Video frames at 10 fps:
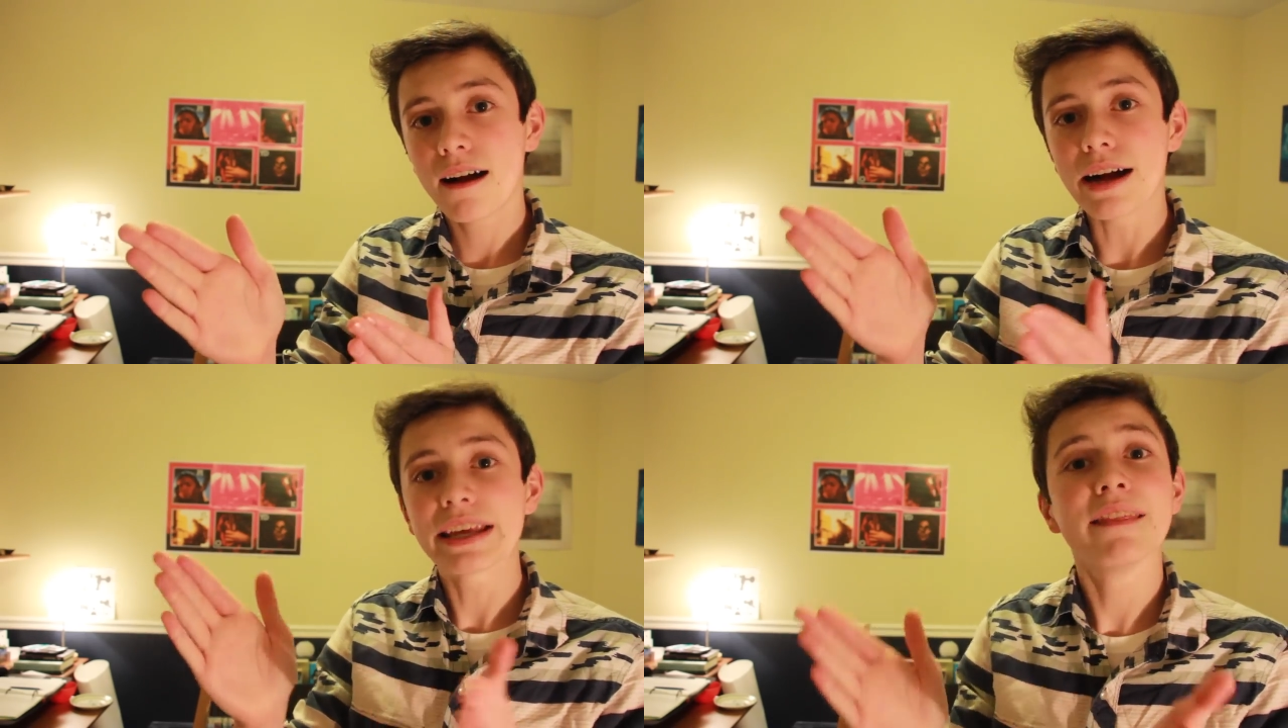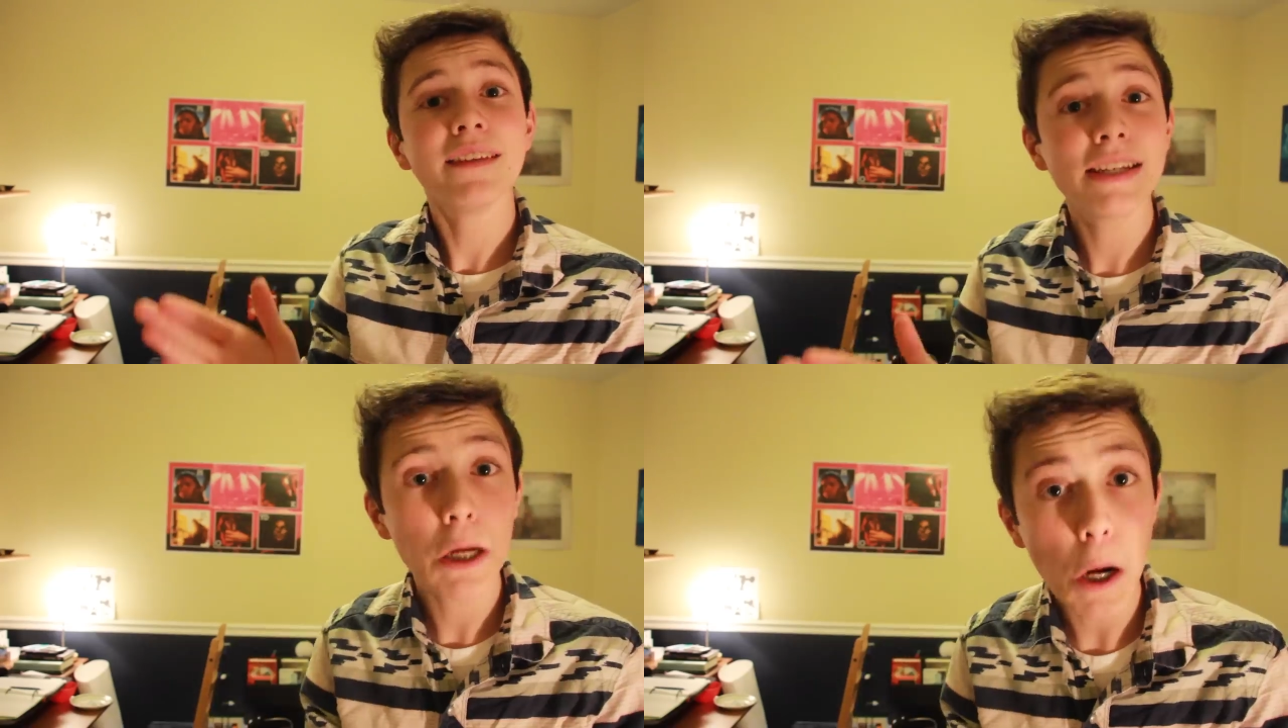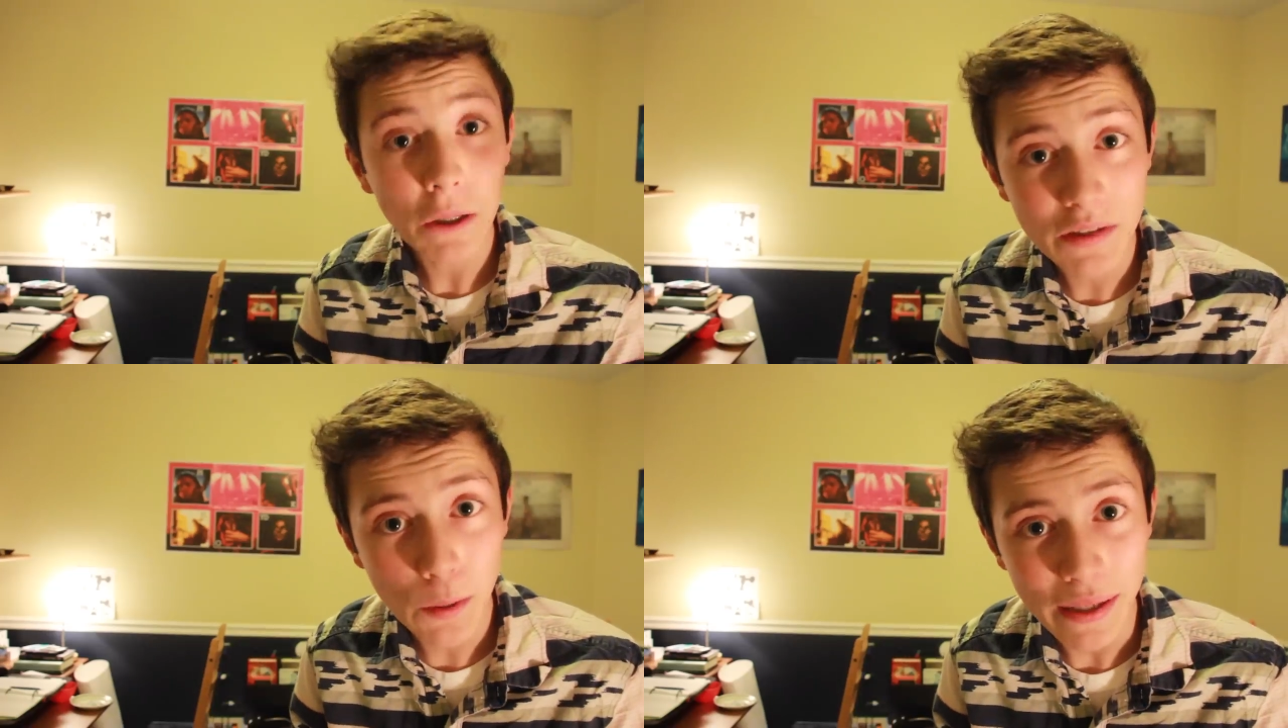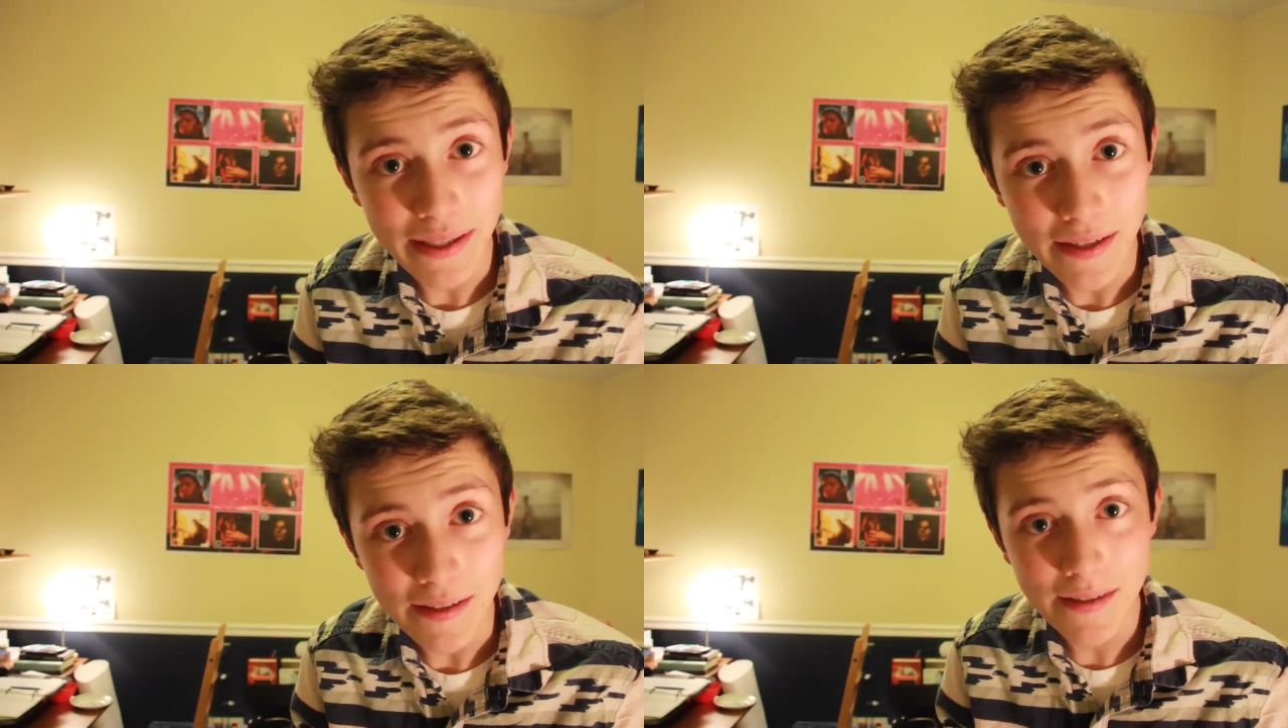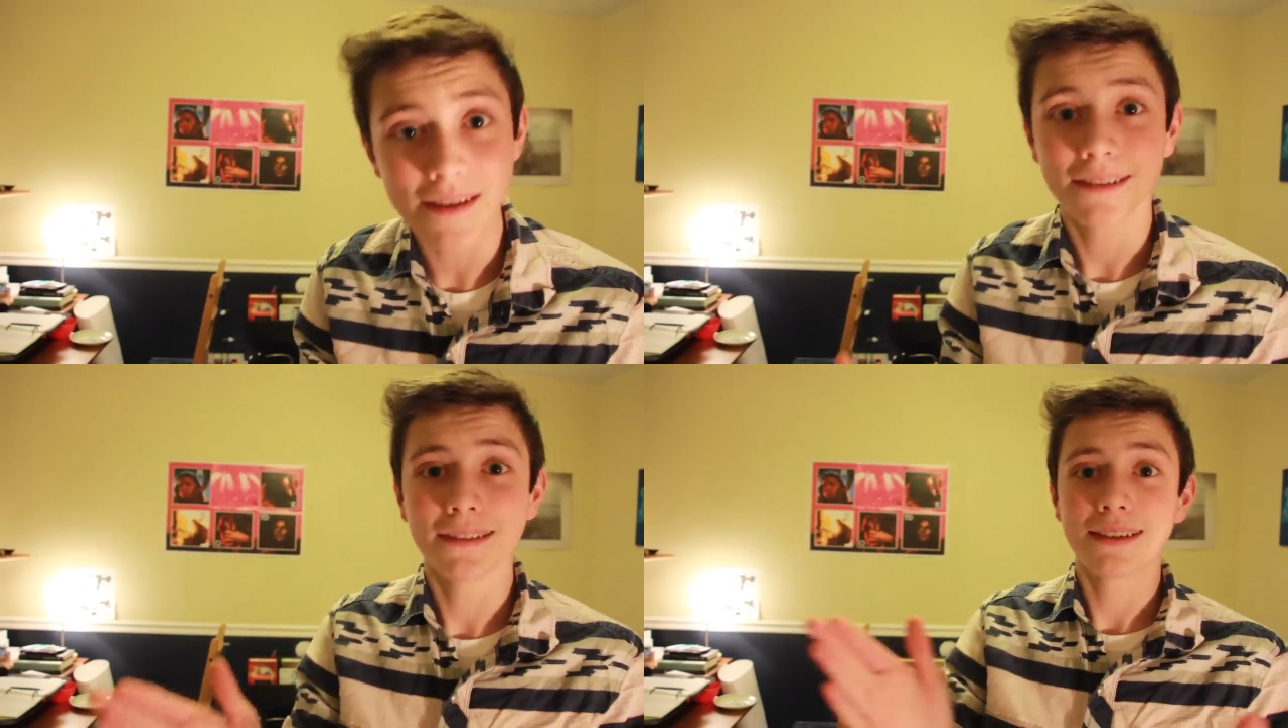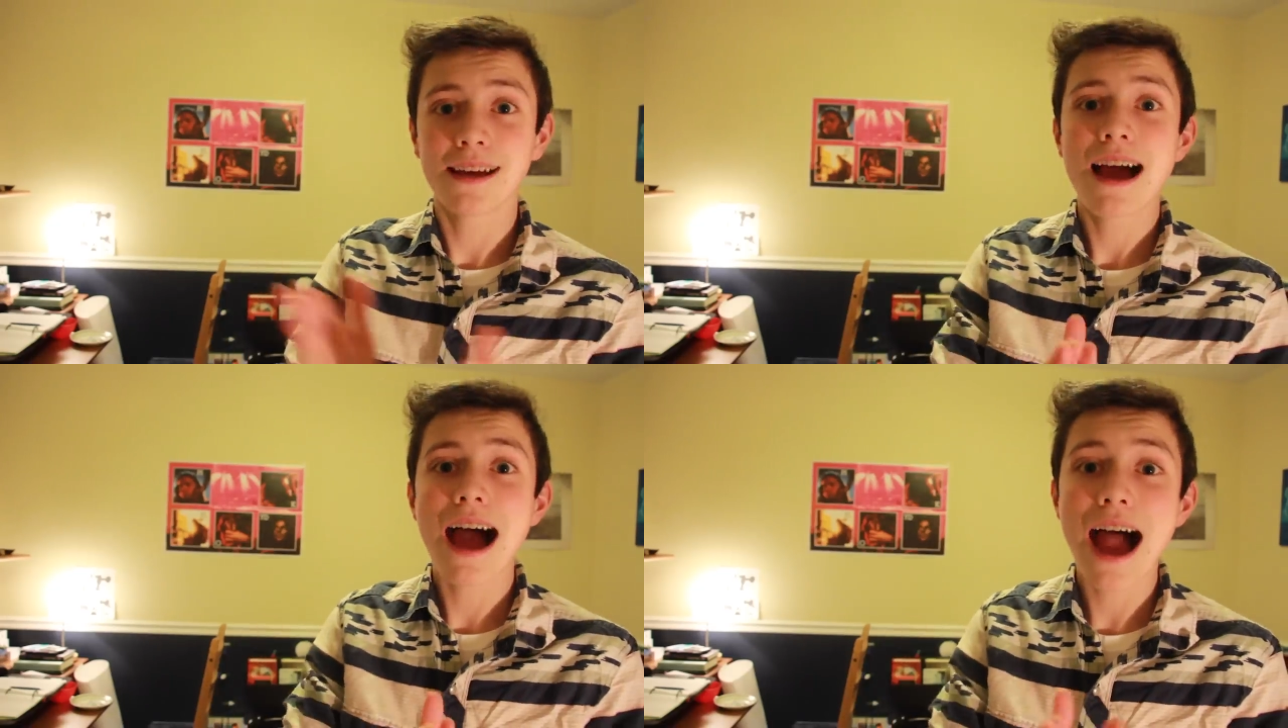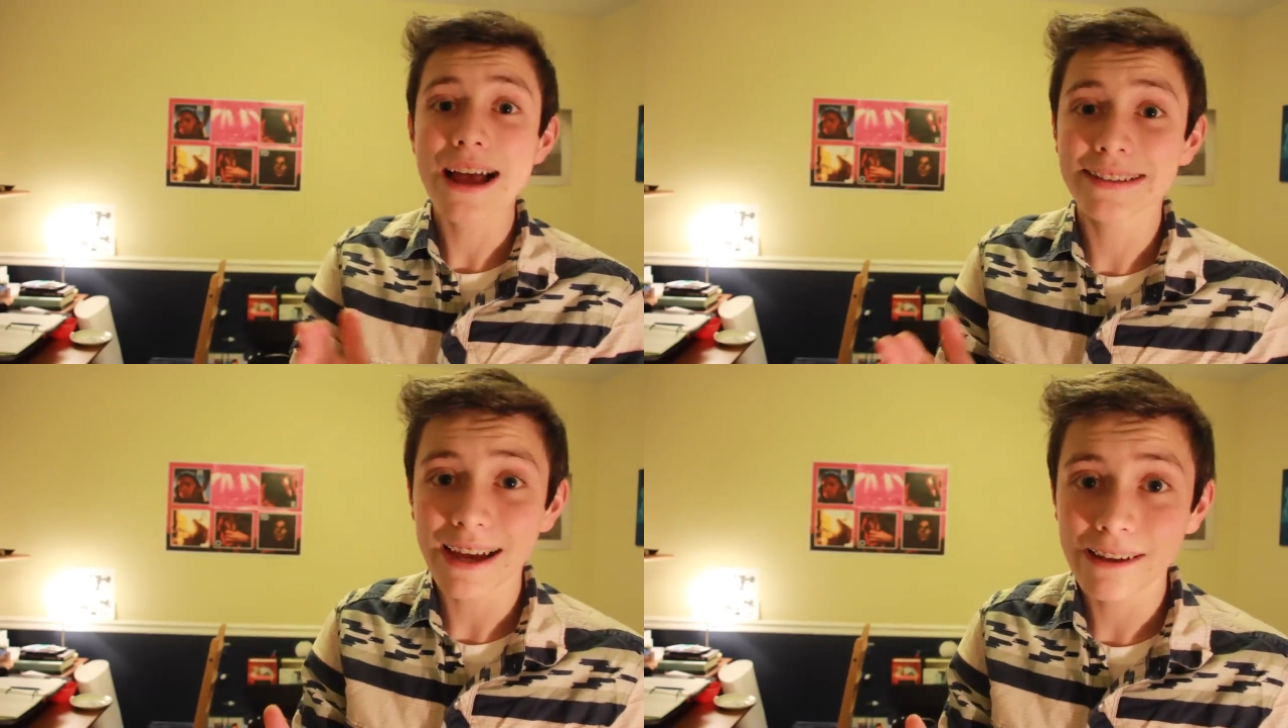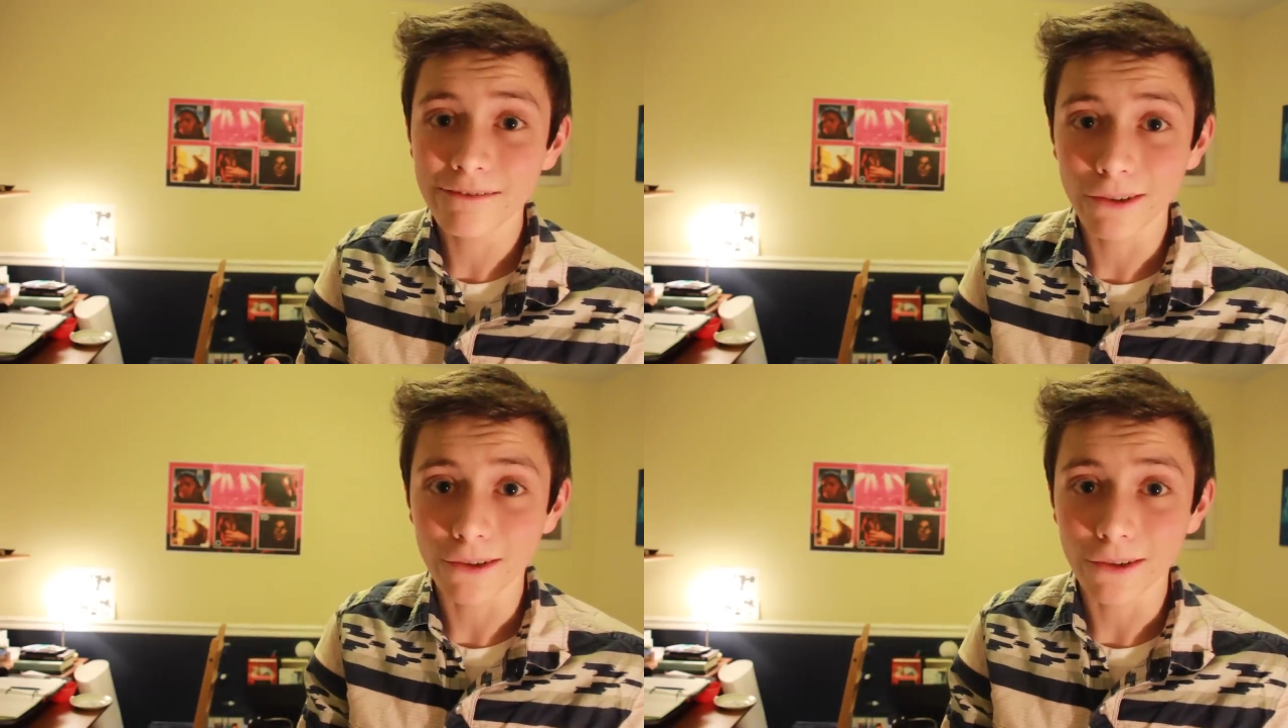uh, can lead to consequences, as I have